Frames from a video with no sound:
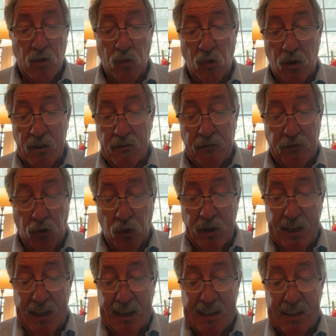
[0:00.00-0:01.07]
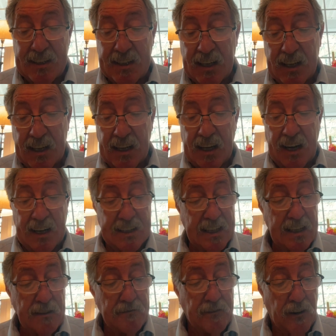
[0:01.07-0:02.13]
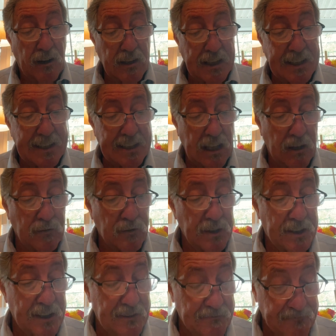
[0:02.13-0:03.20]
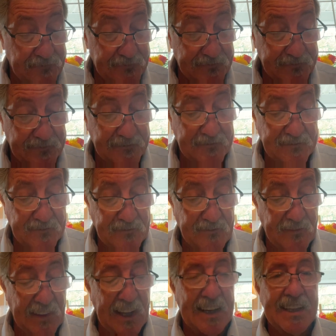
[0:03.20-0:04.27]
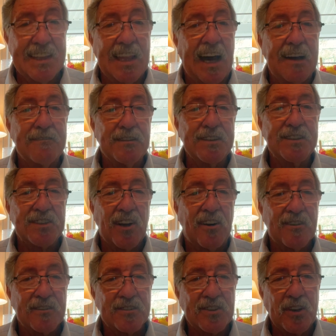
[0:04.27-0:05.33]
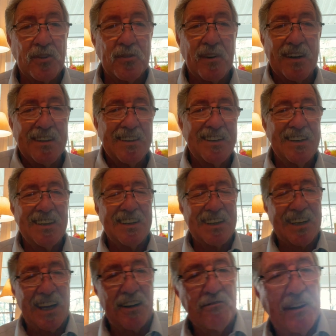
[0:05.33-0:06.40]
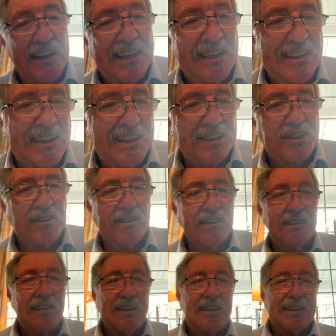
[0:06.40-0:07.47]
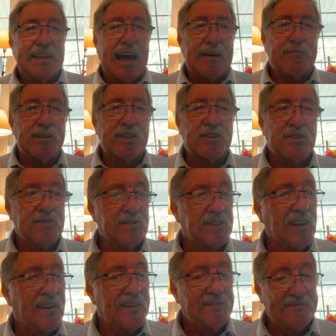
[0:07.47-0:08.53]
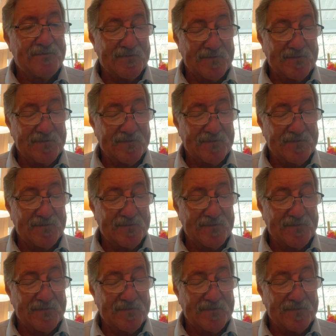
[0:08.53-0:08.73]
148, I Keep Falling in Love with Him. Lively song, so get ready. Get your tapping shoes on.